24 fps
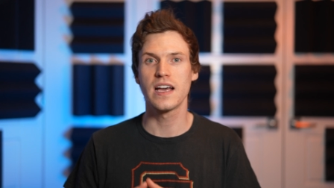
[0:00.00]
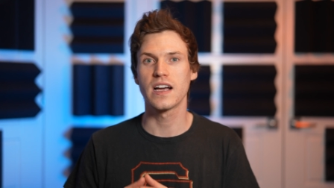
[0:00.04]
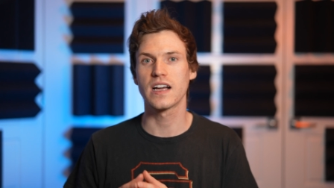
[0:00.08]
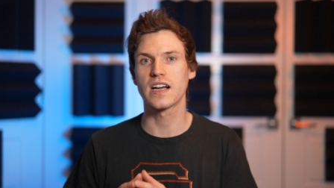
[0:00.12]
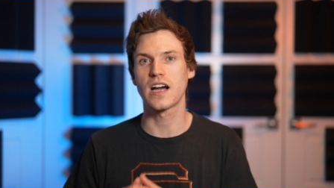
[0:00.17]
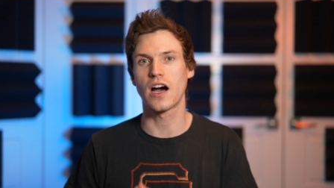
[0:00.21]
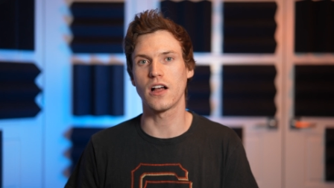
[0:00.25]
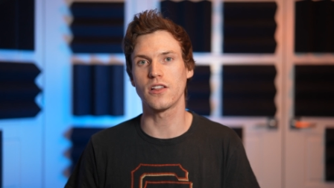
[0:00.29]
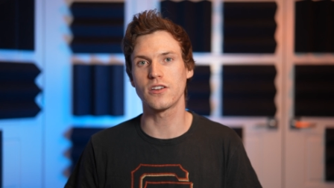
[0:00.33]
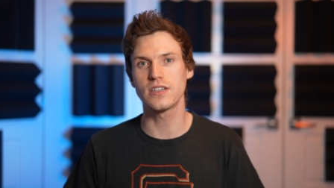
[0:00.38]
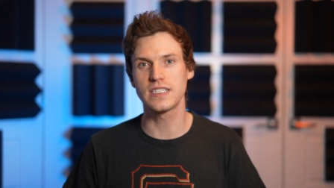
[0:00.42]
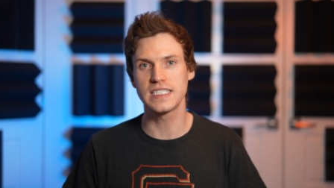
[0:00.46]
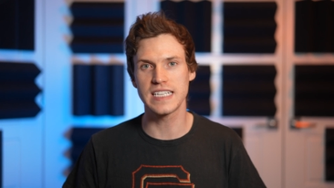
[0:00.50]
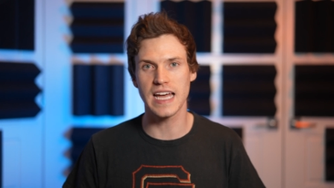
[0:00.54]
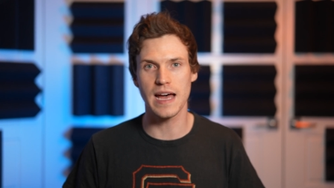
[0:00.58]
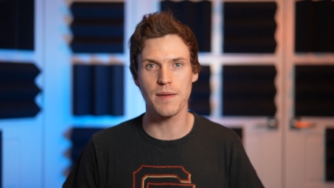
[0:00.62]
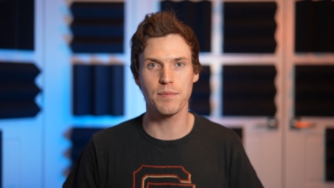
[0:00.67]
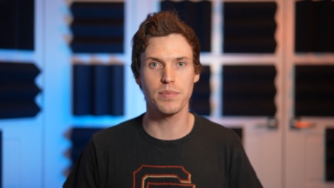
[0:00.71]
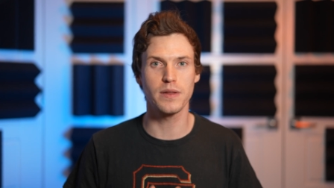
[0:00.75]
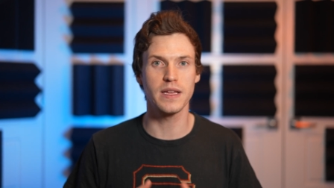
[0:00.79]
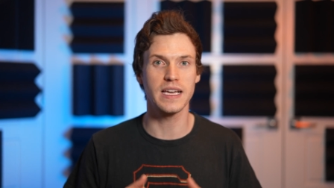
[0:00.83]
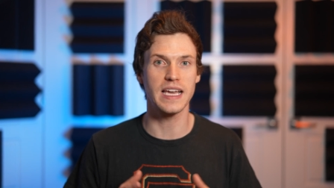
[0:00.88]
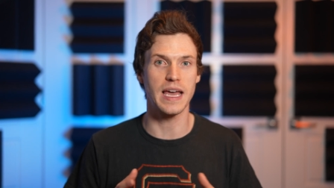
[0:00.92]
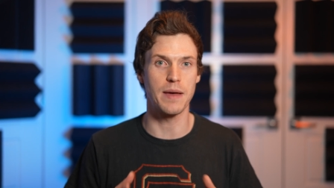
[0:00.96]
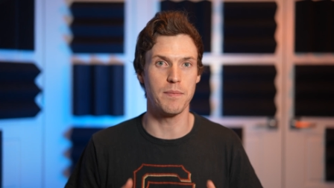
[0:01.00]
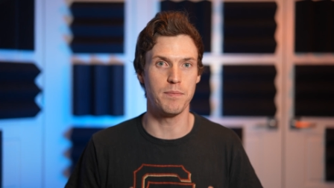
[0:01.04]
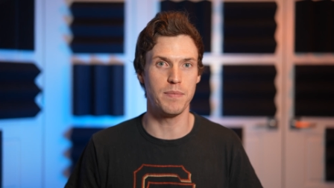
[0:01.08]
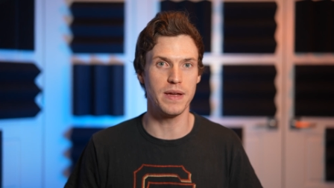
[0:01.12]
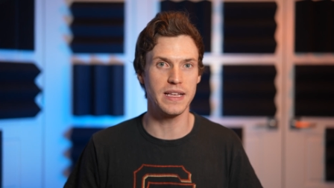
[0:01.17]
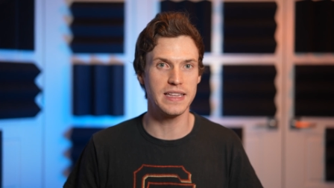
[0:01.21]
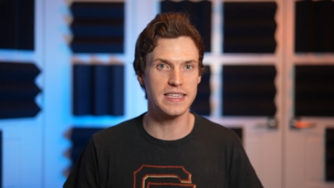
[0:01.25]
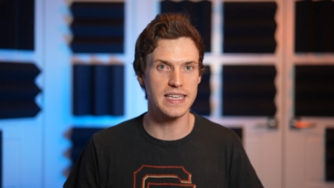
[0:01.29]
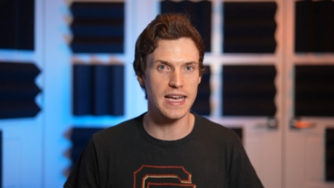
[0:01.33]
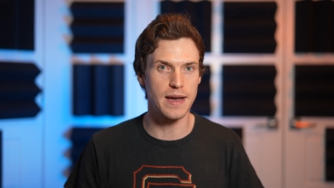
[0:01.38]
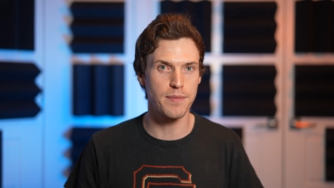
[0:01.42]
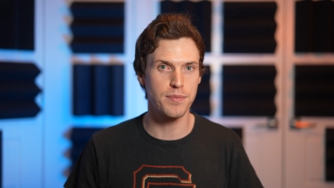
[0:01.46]
color sampling and
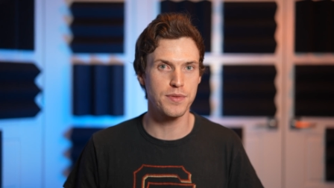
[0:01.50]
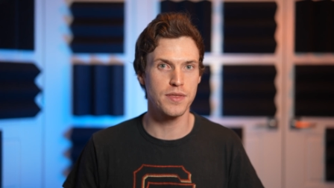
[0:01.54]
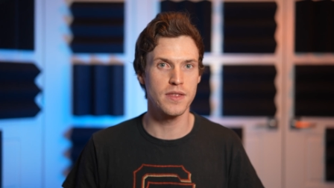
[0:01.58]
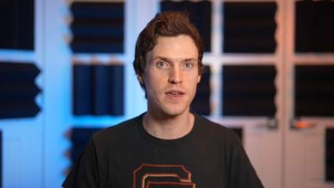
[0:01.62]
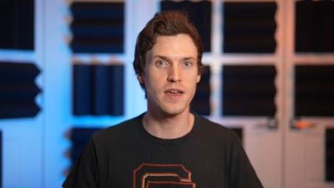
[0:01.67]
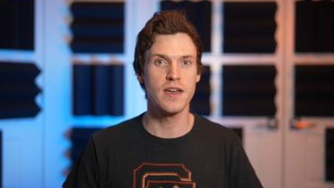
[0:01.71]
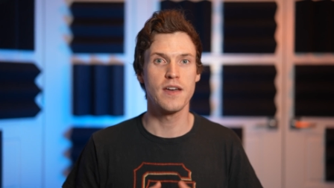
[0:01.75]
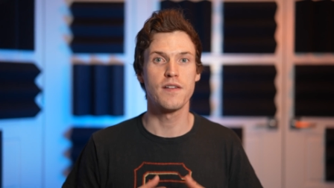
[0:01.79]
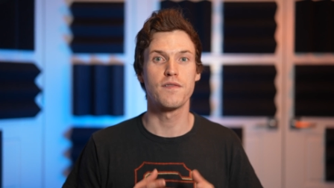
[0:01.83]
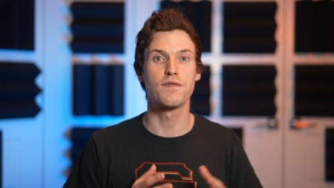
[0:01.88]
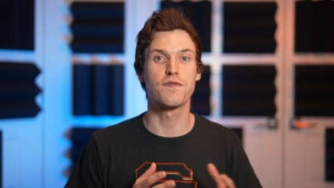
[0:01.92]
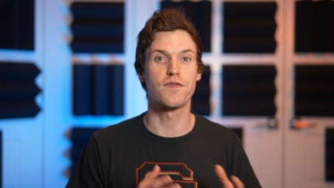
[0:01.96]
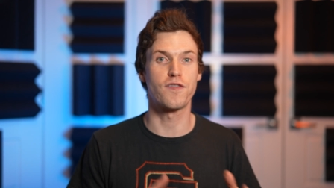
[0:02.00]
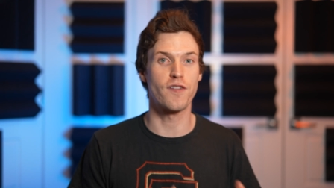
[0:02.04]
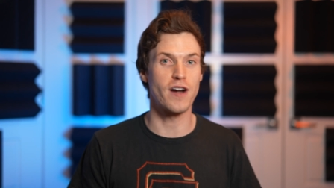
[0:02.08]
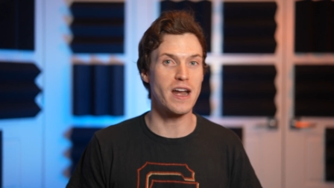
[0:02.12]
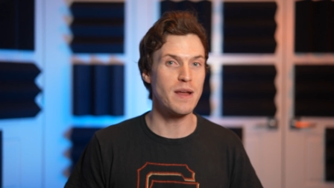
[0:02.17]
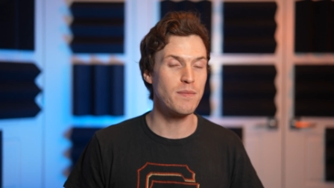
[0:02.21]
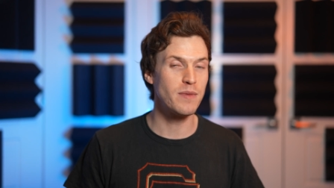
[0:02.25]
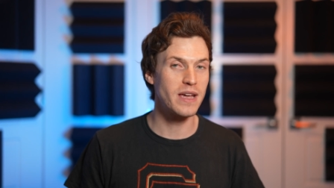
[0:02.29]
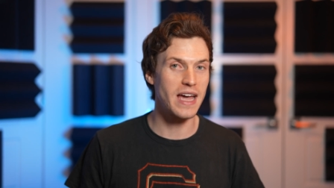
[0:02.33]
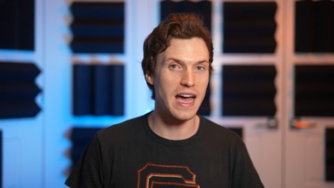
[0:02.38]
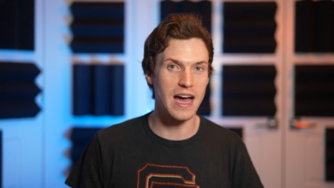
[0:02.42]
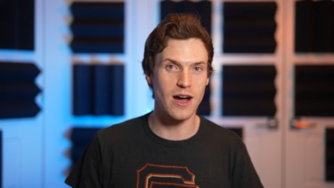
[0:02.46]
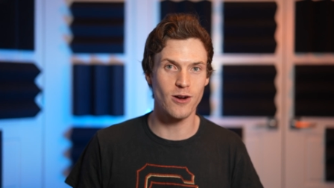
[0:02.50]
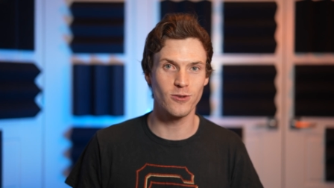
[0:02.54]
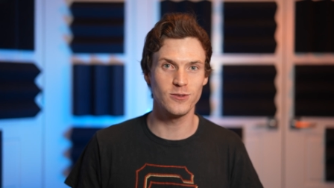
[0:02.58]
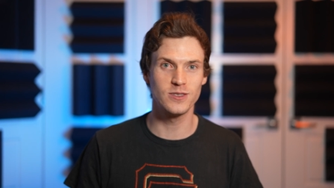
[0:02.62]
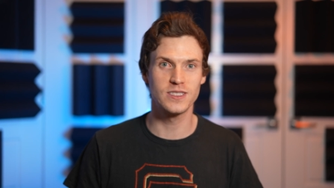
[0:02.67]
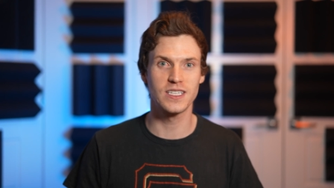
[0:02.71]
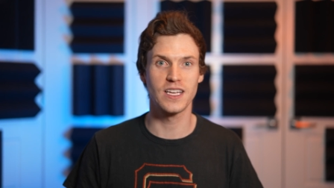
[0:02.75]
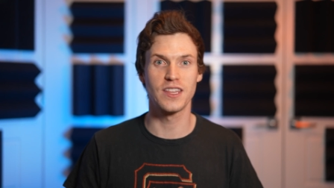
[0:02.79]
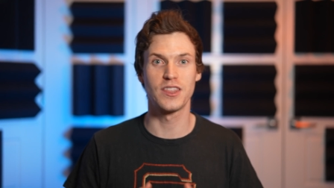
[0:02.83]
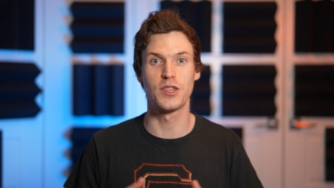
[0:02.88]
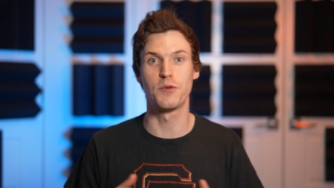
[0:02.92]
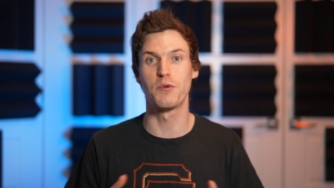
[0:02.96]
bit depth, frame
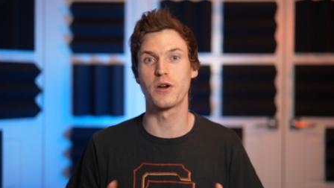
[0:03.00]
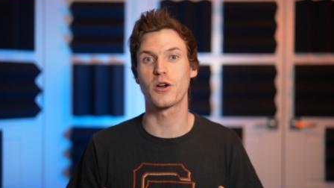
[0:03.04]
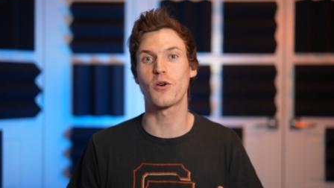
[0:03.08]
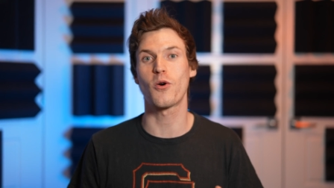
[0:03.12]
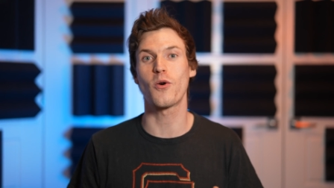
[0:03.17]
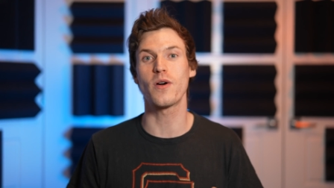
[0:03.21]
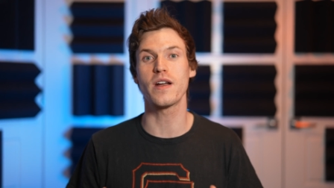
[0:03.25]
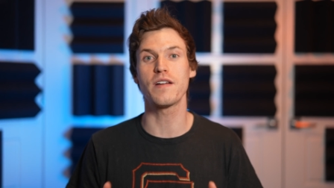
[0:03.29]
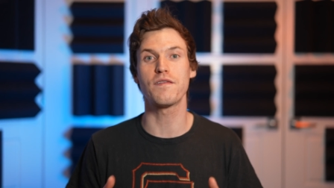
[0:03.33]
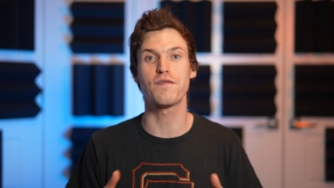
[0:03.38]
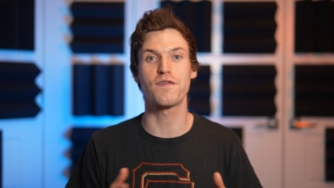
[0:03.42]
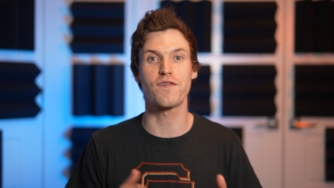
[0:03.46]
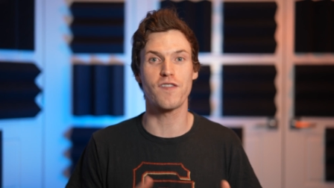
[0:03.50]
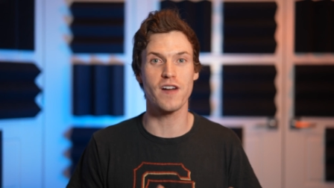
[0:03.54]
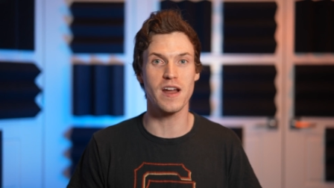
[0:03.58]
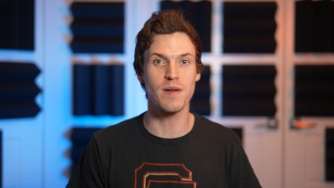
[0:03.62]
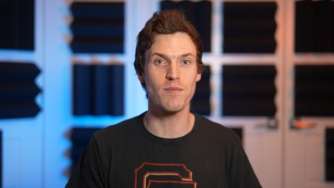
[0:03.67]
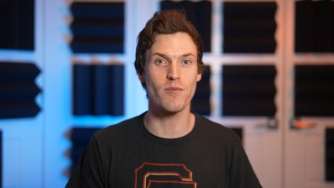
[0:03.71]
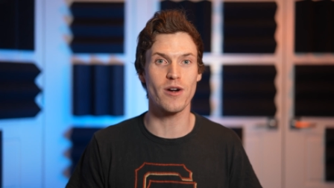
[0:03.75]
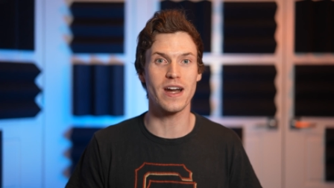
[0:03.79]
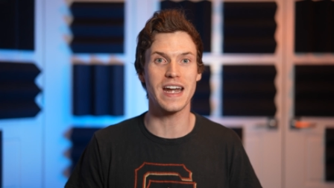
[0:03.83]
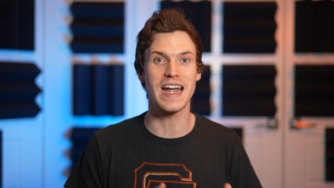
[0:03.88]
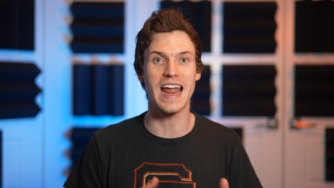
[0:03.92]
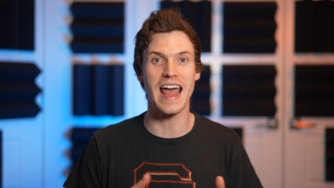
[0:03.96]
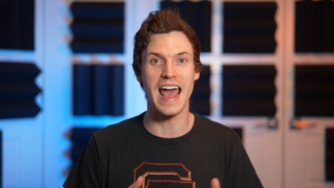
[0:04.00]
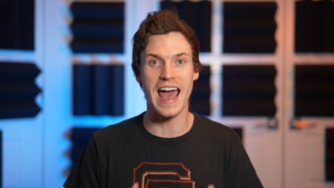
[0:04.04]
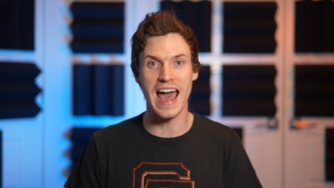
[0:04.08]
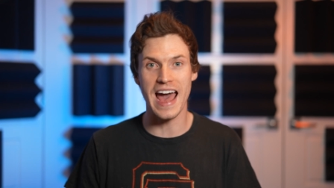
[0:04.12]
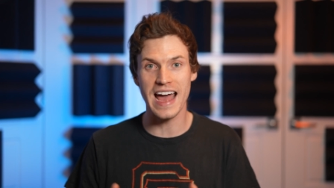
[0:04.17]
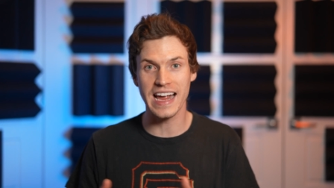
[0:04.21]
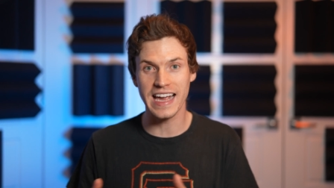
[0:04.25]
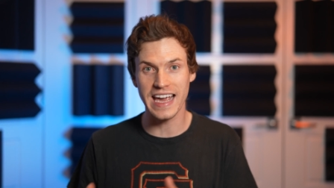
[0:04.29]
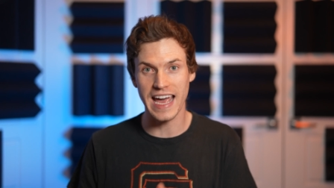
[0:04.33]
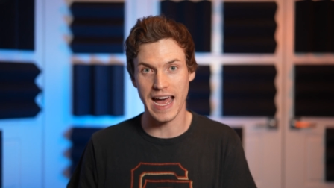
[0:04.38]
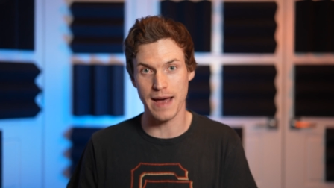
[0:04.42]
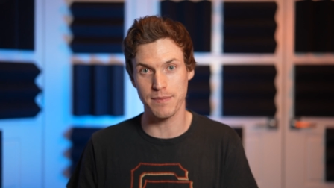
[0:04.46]
count, the recorded frame rate
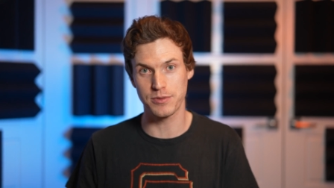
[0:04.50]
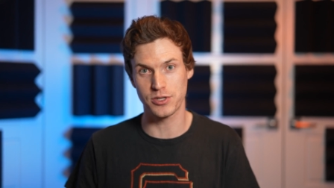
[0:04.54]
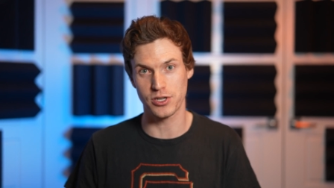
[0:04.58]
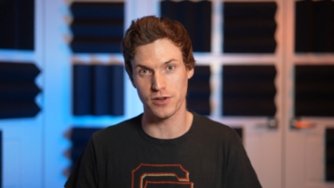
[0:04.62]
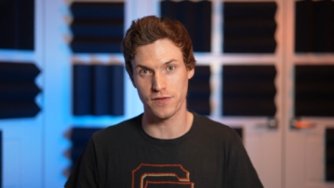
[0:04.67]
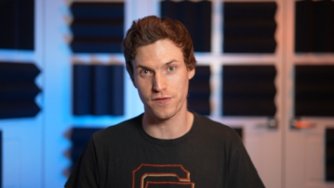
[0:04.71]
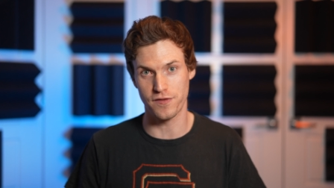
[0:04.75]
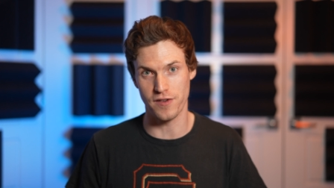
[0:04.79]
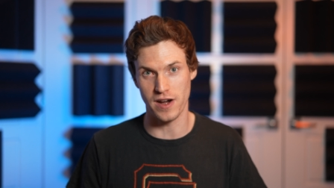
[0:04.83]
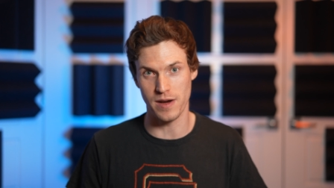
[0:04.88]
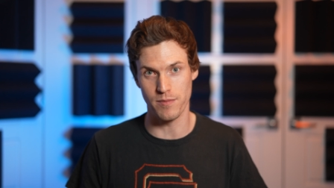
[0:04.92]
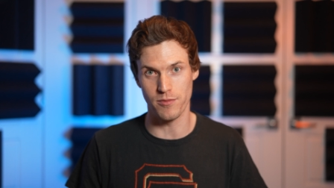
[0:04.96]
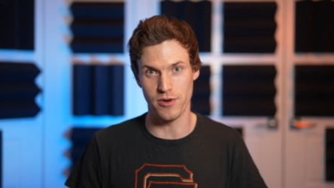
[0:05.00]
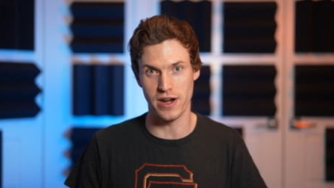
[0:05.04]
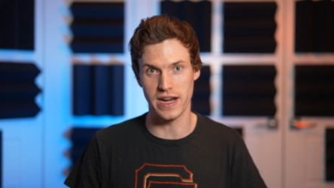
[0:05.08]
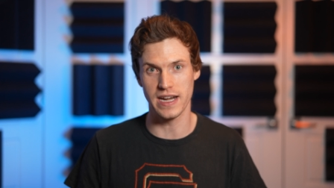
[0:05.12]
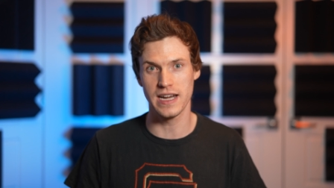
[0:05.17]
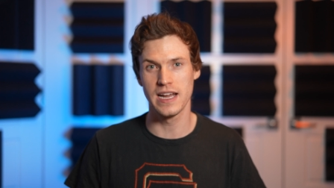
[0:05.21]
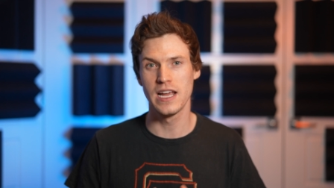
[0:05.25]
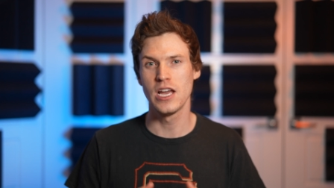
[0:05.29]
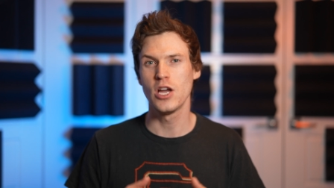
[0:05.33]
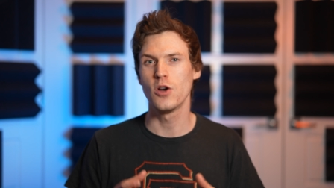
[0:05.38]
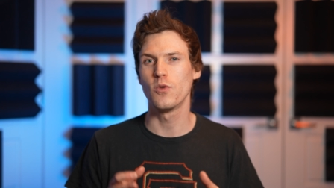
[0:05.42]
and capture frame rate,